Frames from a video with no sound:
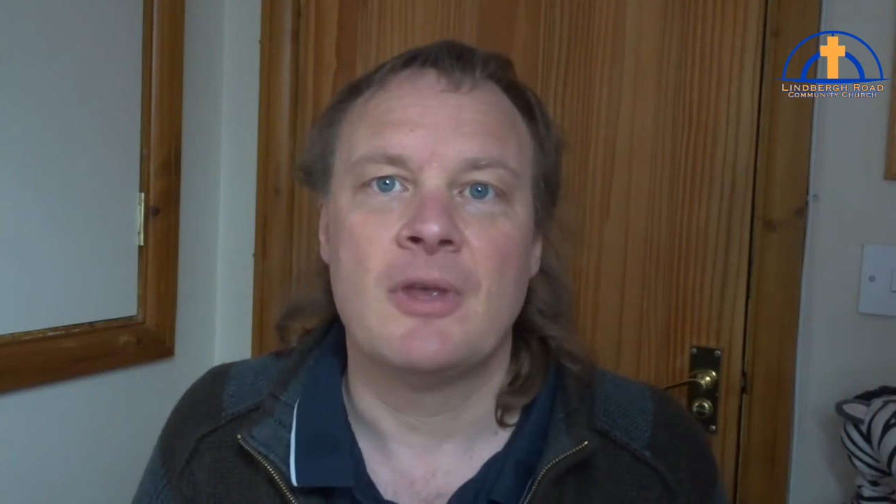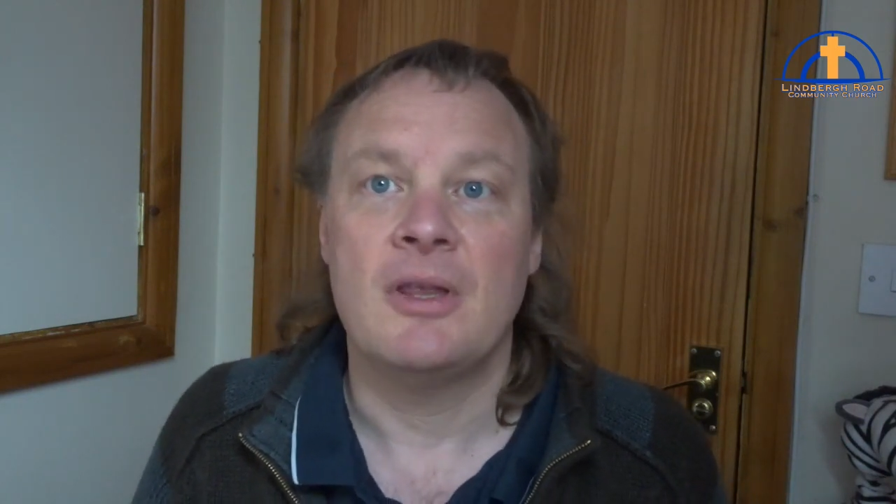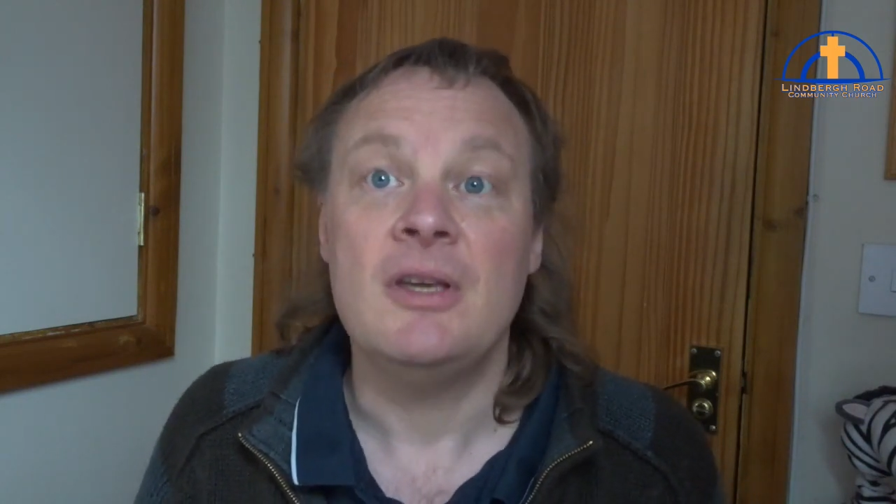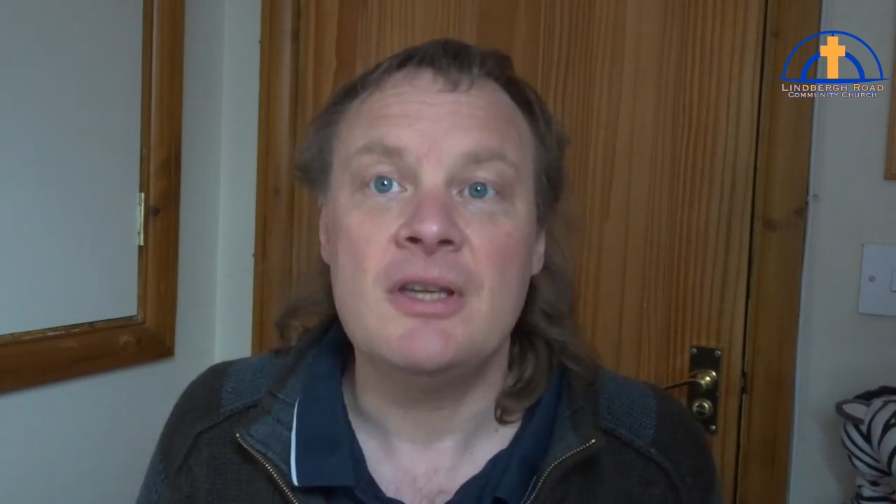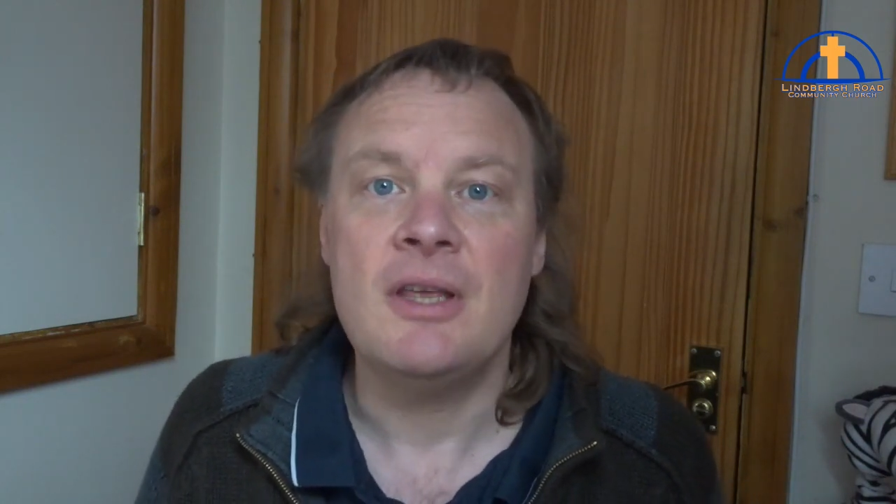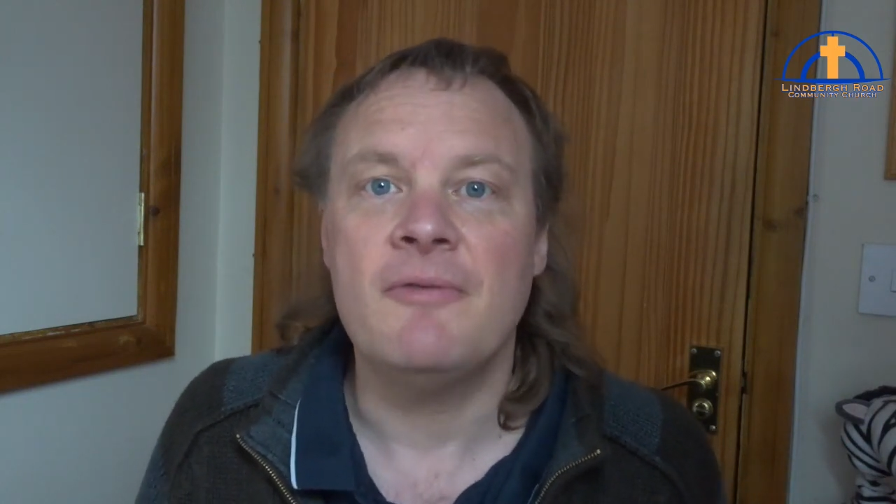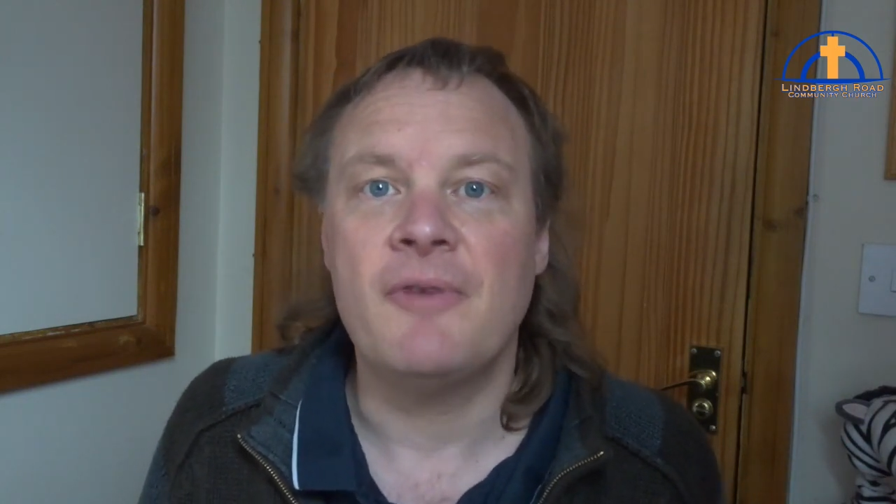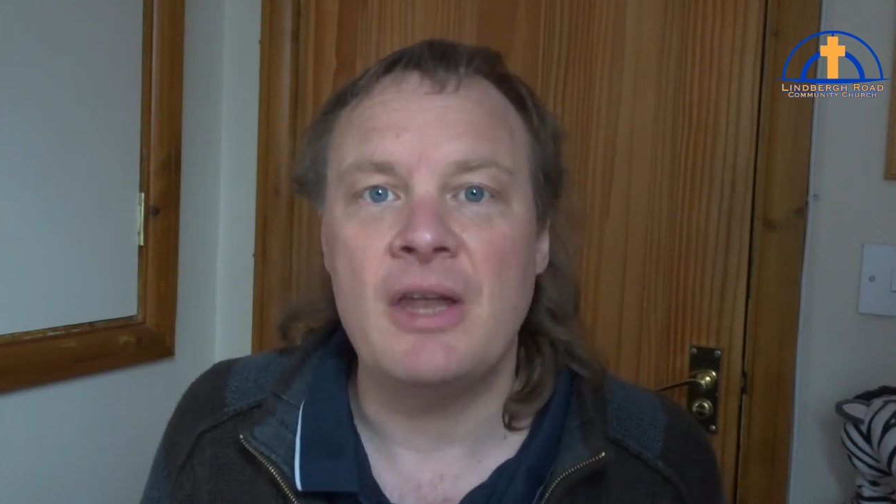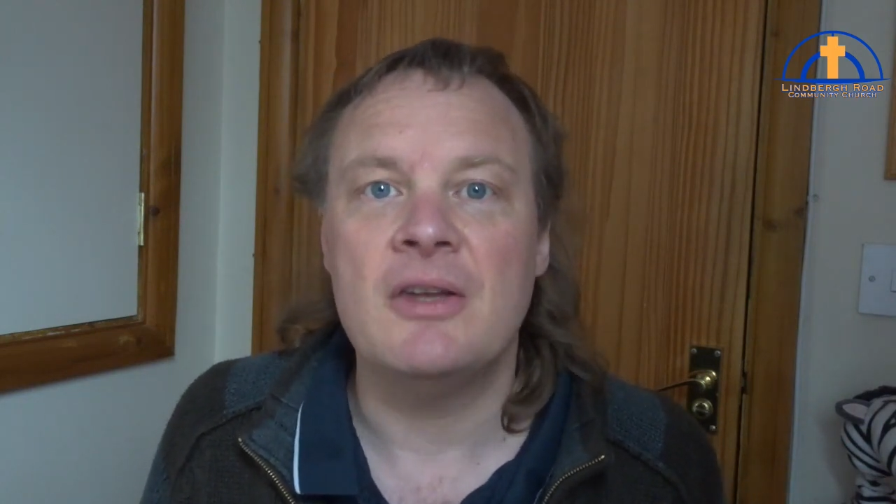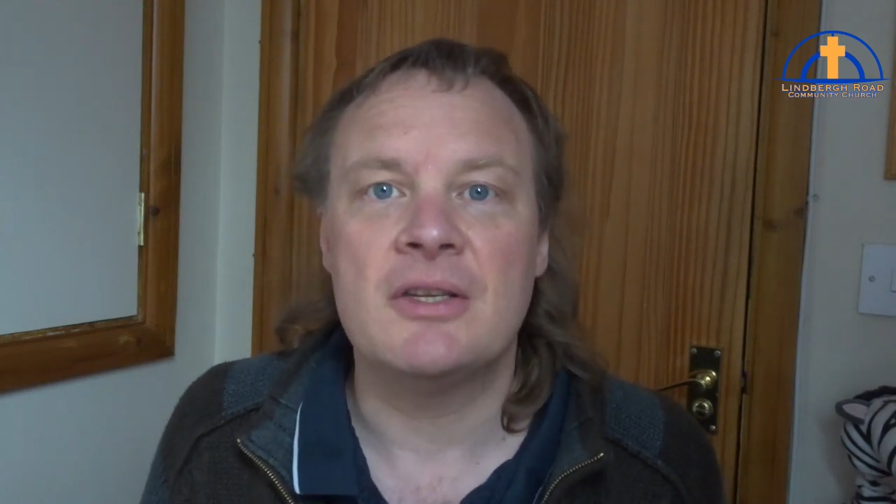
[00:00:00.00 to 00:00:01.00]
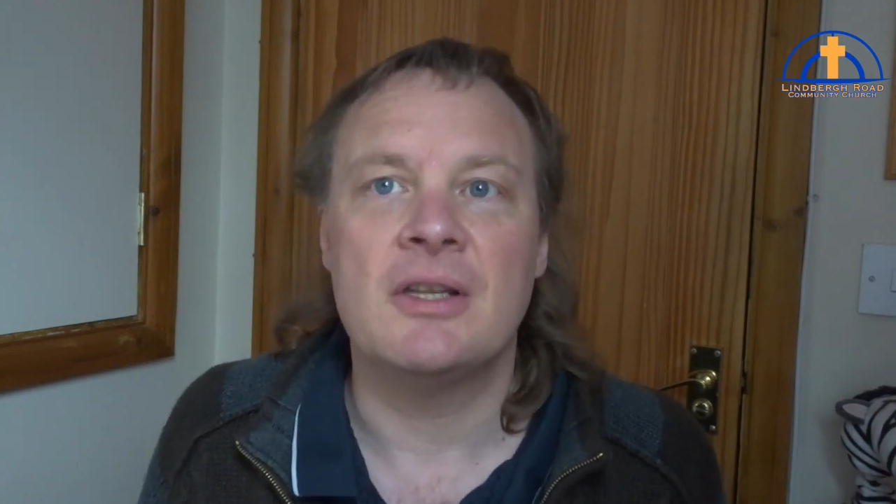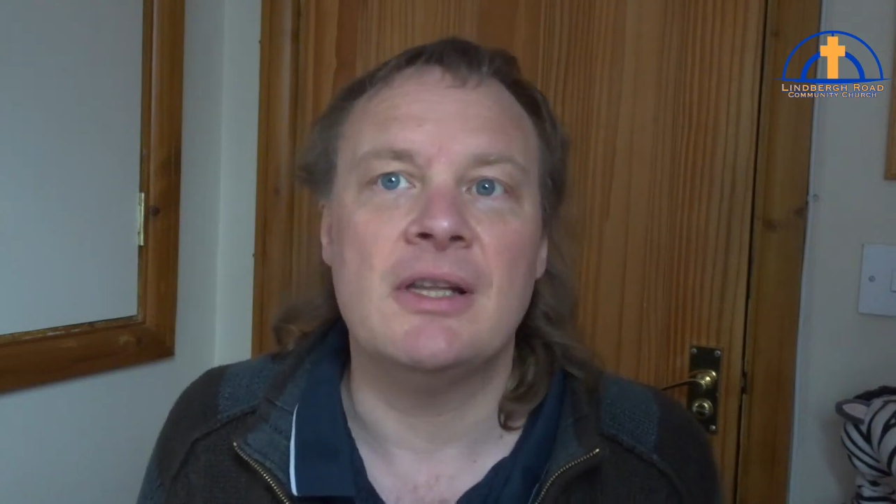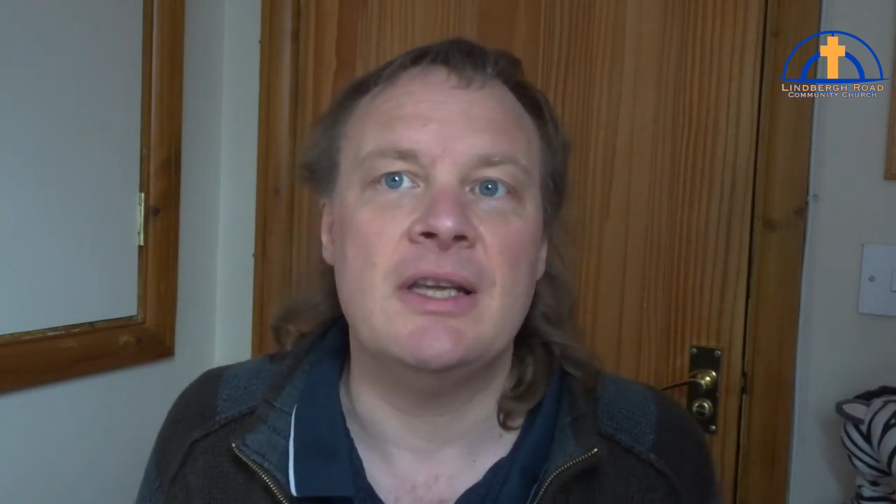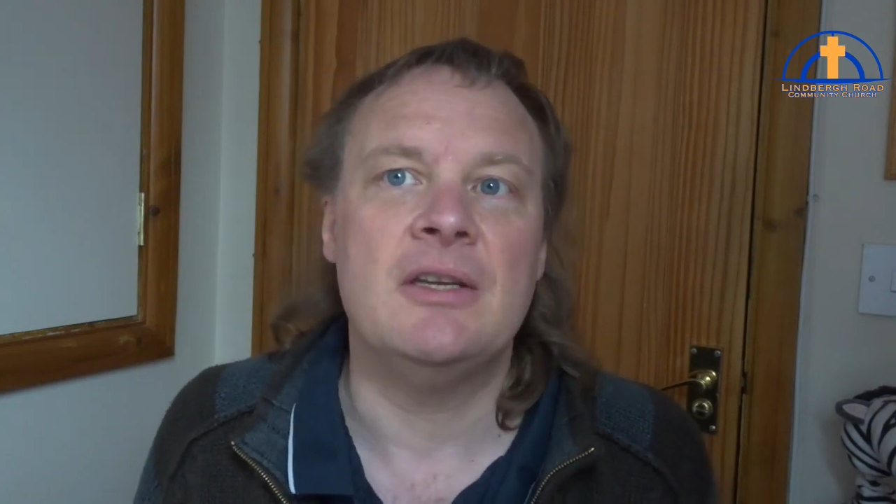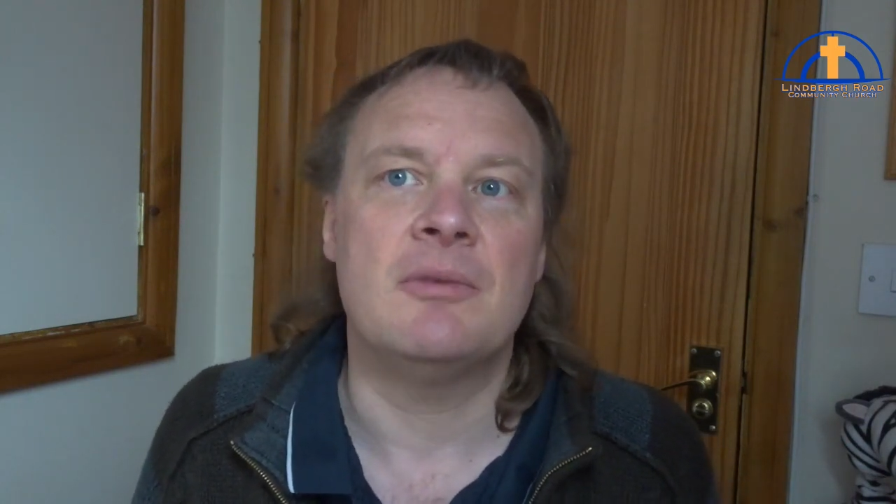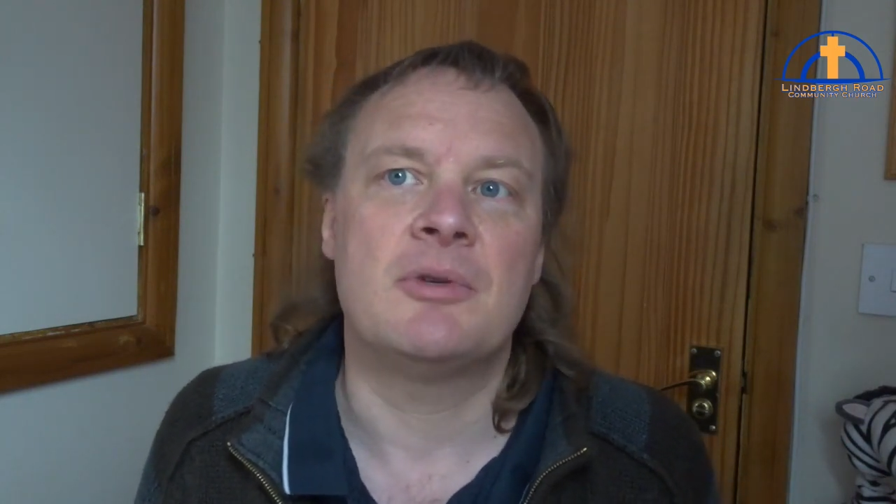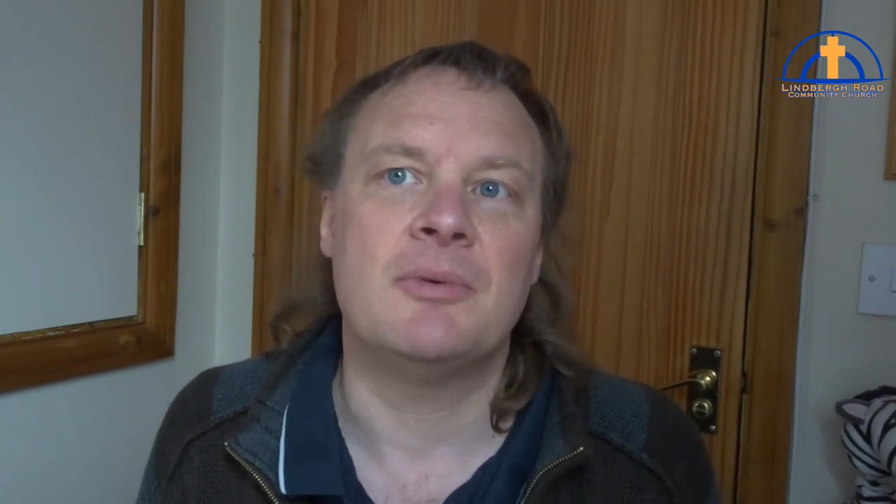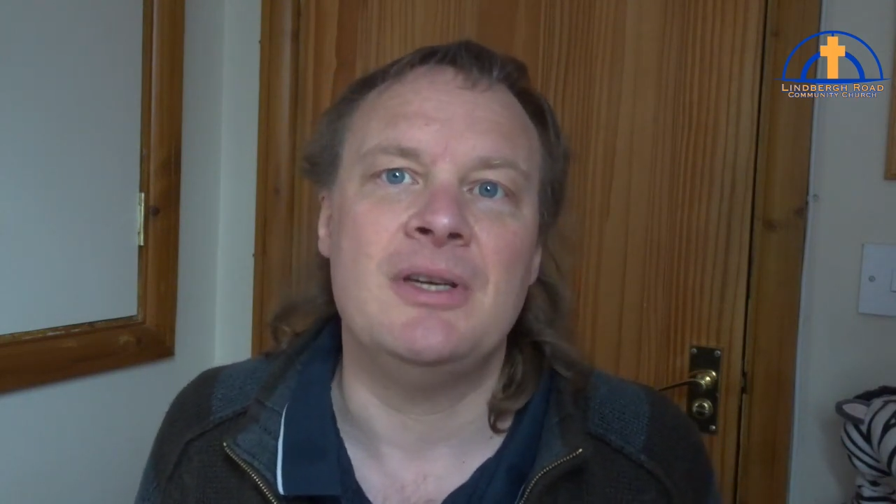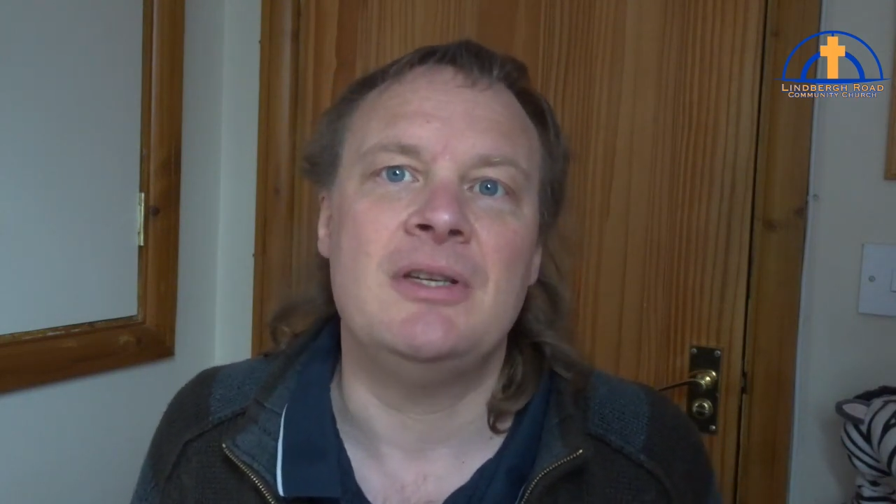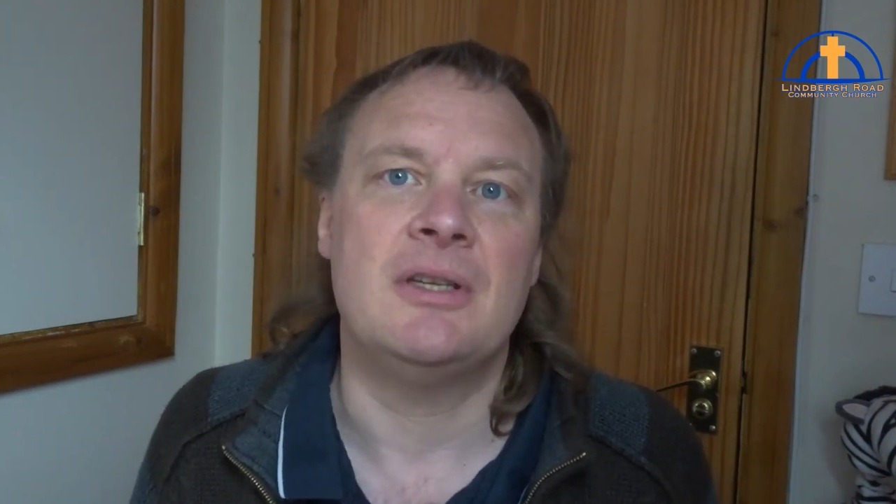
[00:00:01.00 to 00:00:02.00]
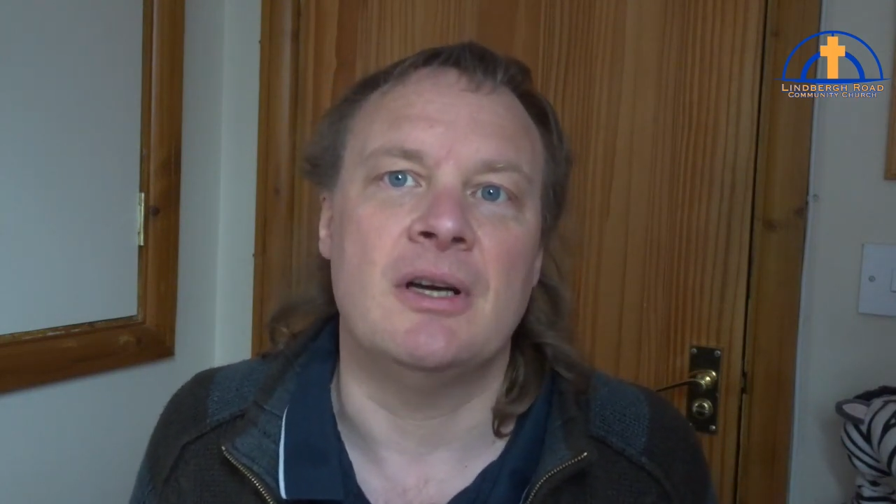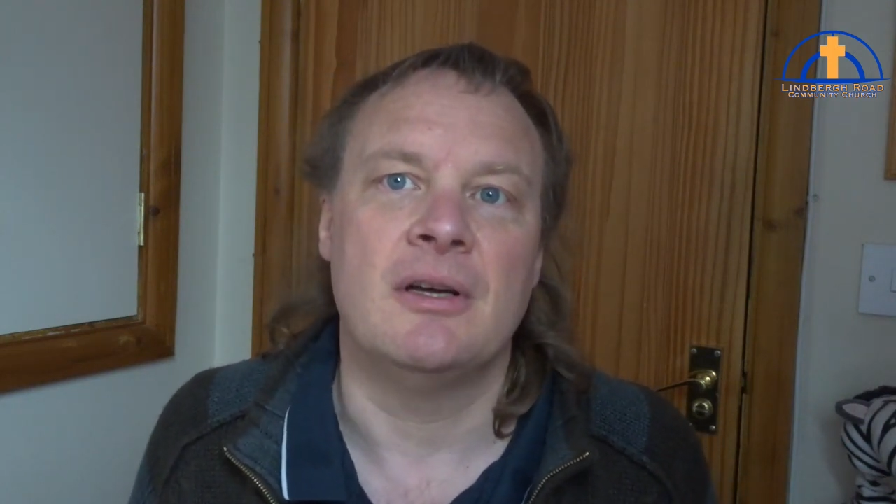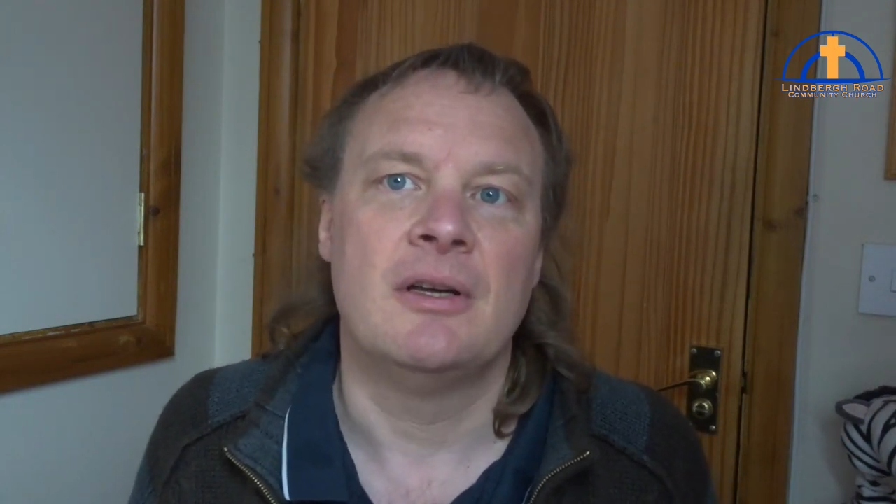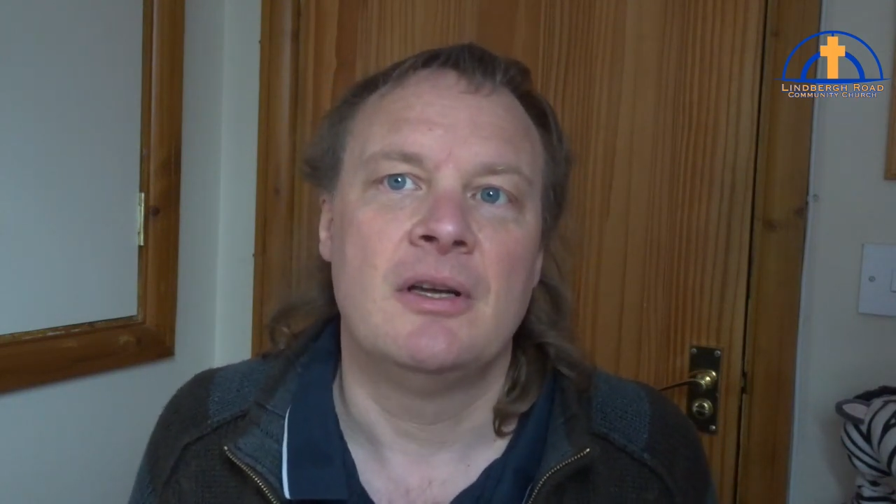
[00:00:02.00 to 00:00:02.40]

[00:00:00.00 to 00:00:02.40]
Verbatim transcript: These are the events that lead up to Easter,